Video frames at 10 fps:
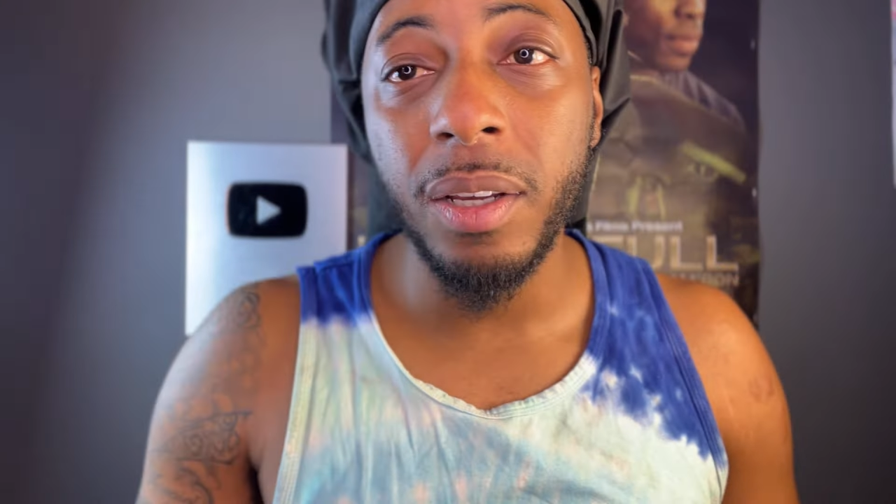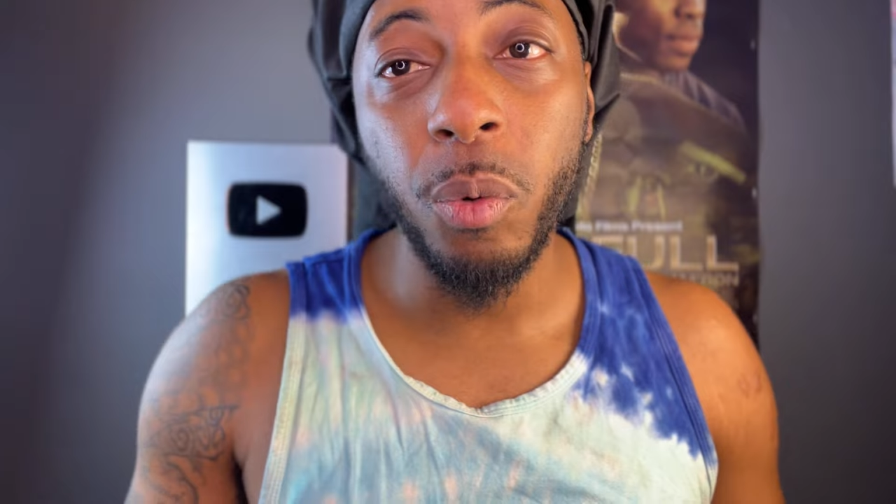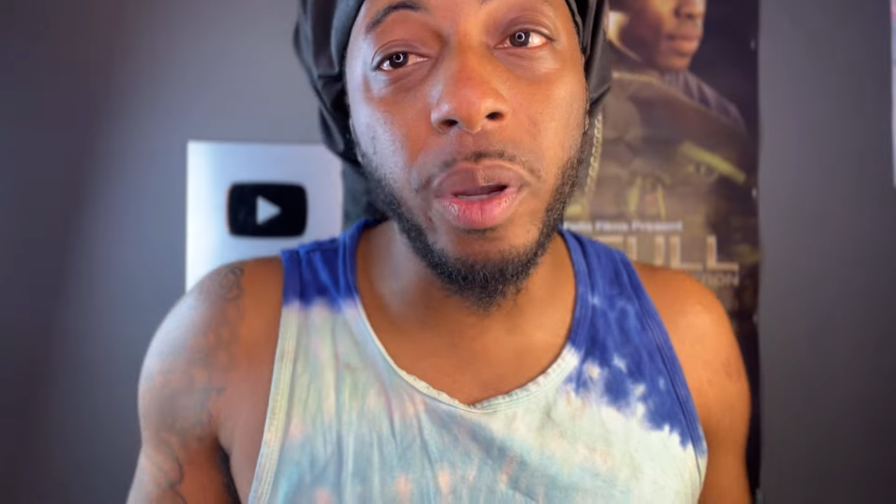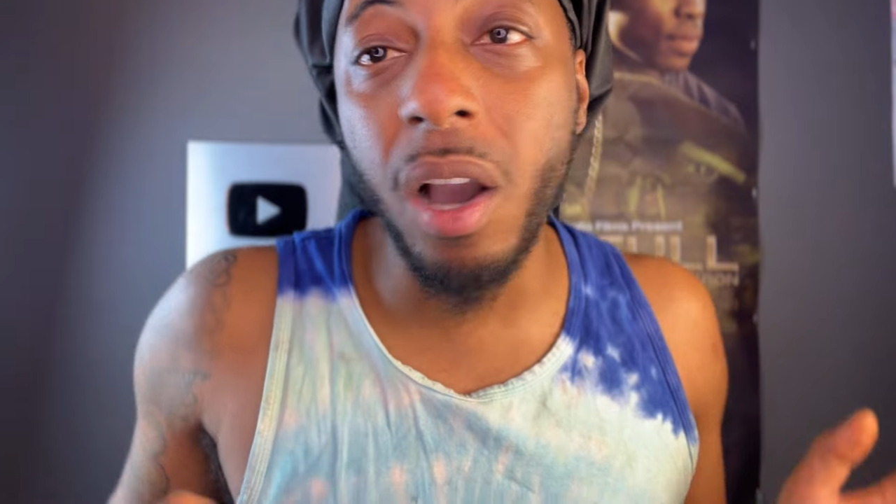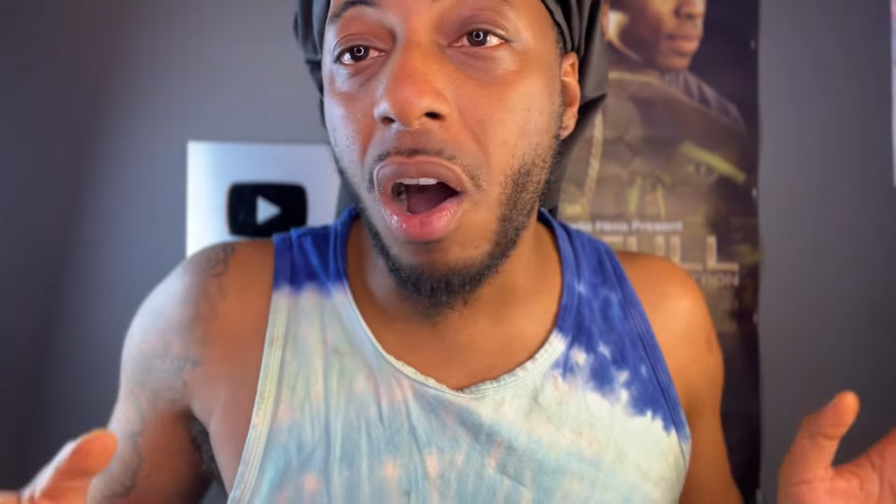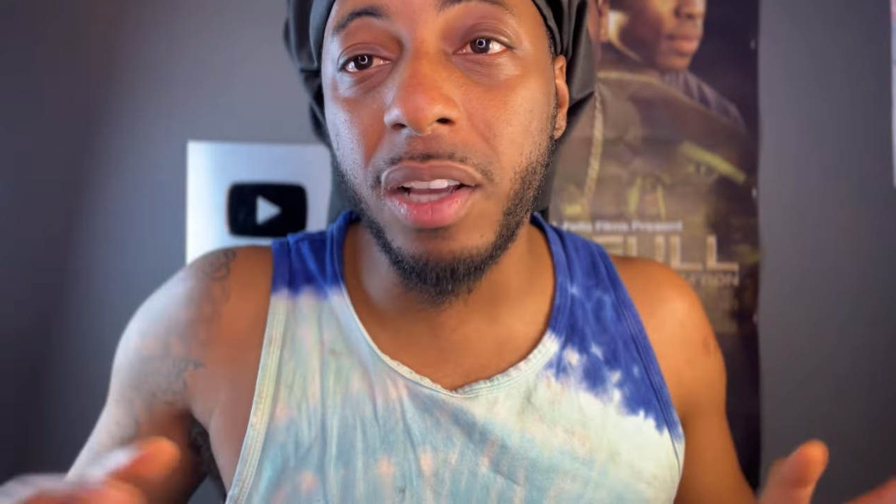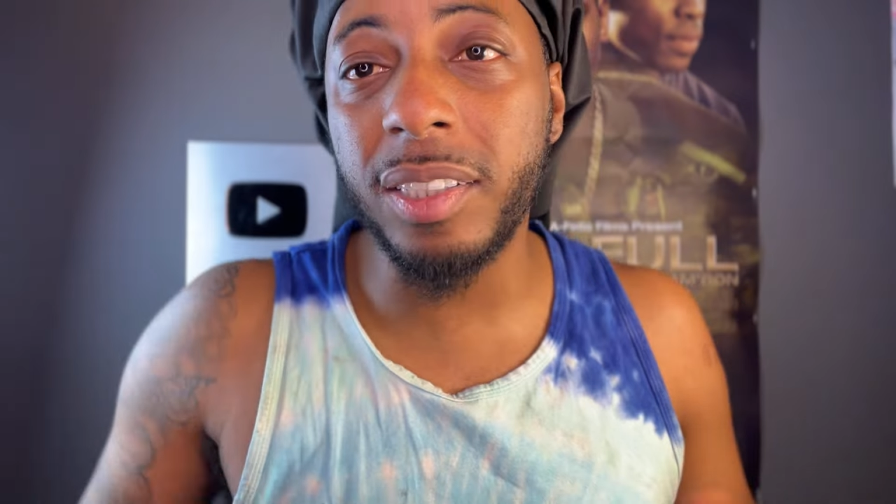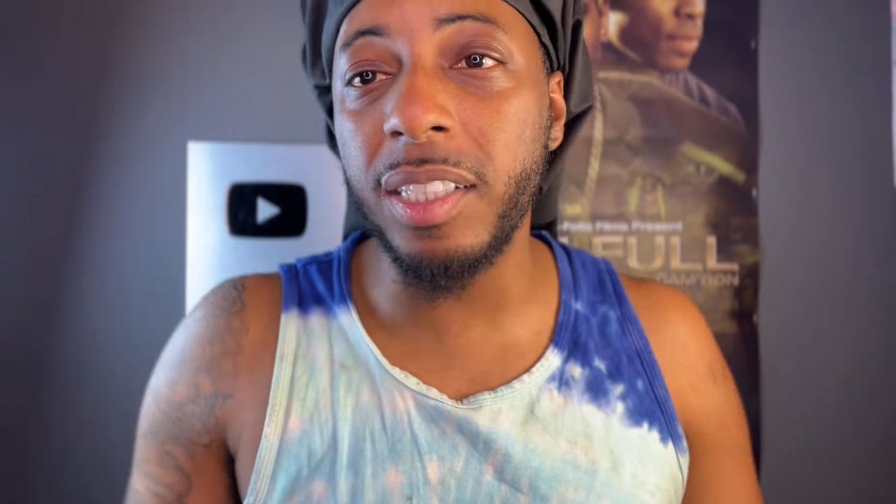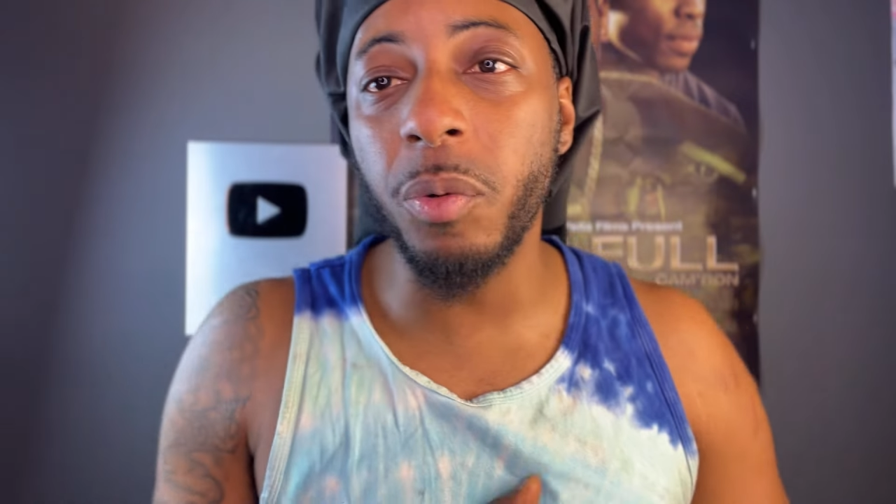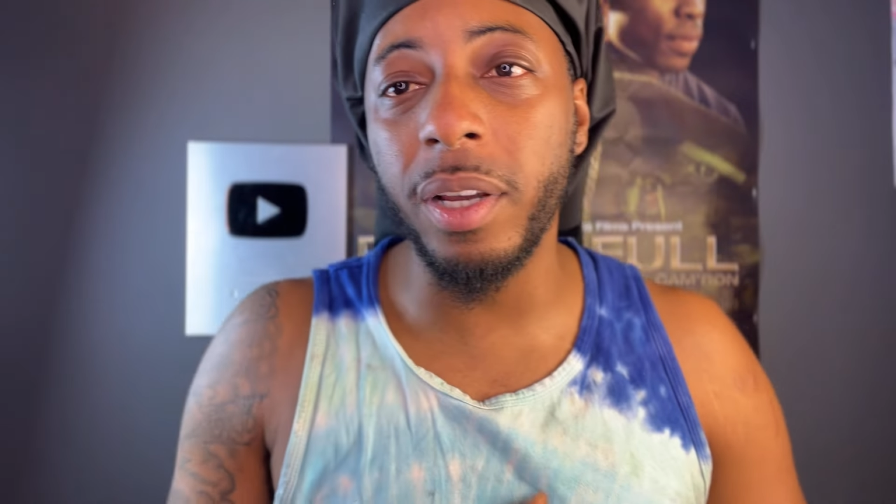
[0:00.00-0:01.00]
We all
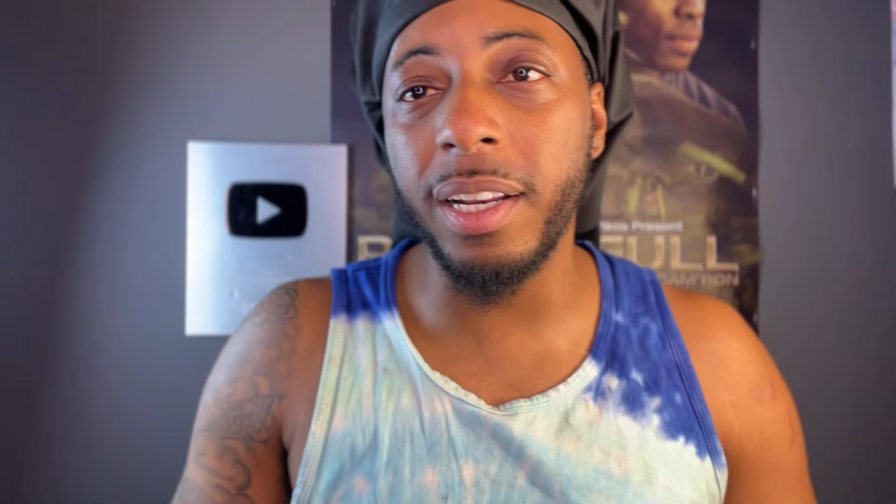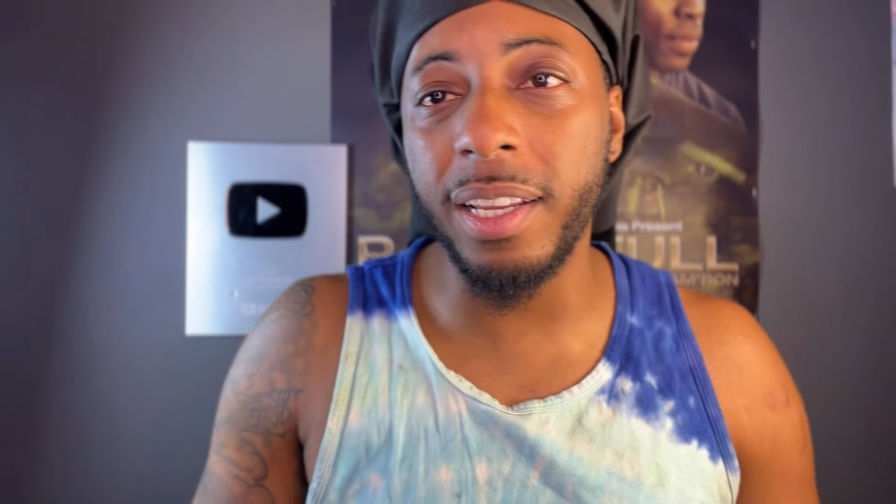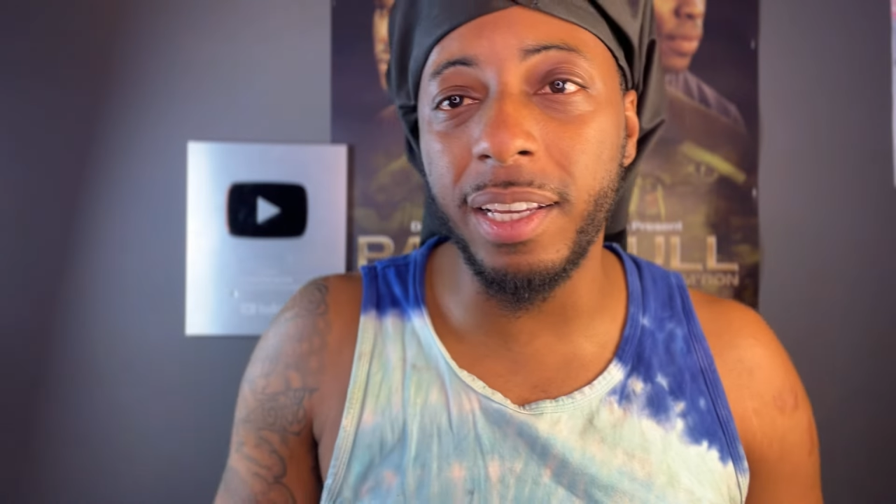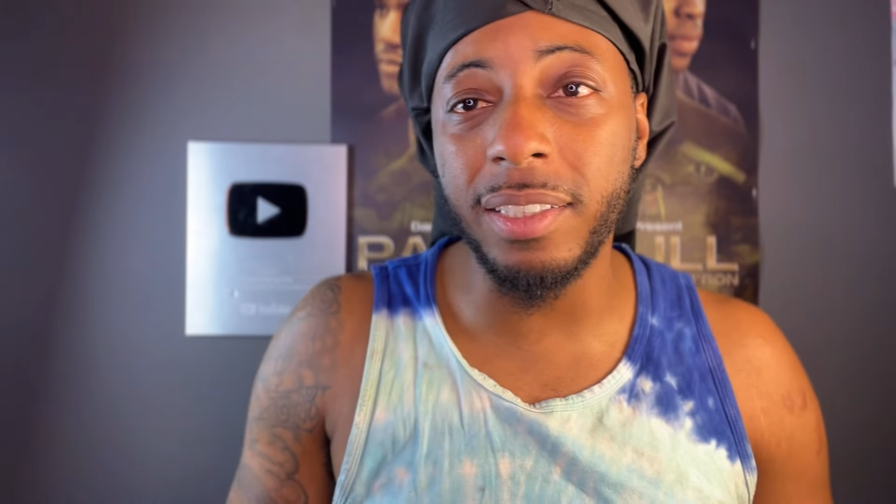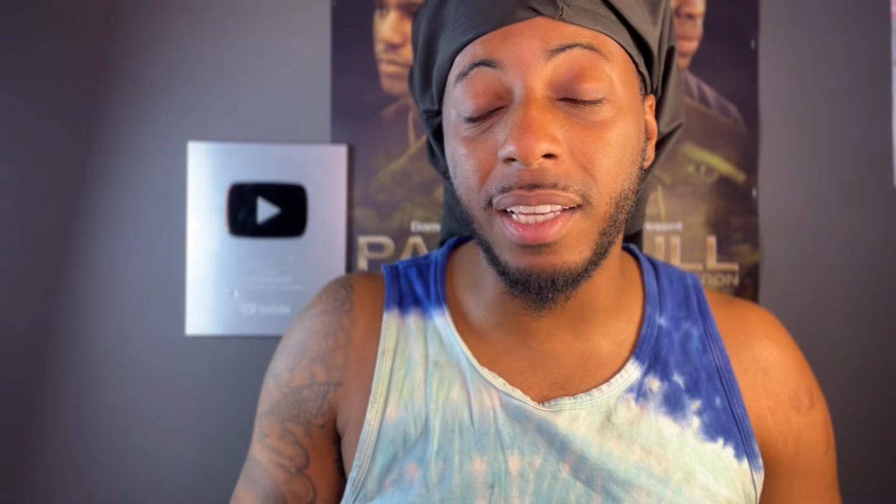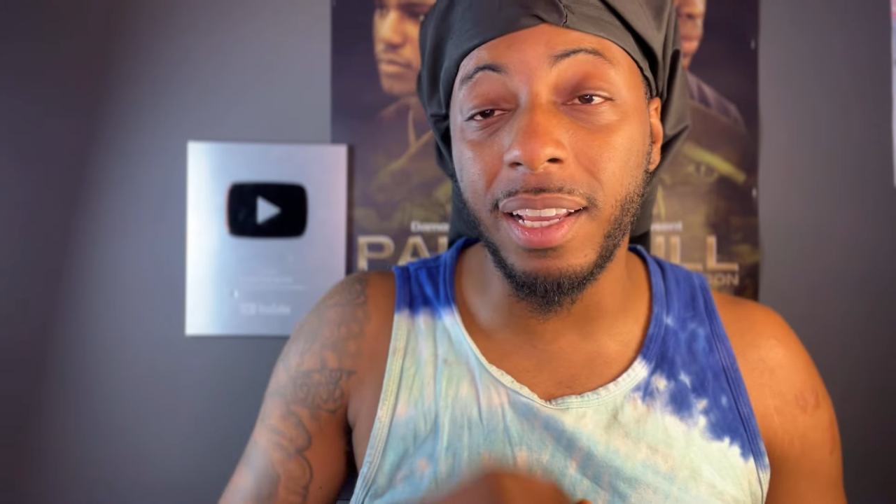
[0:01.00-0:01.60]
see what it is,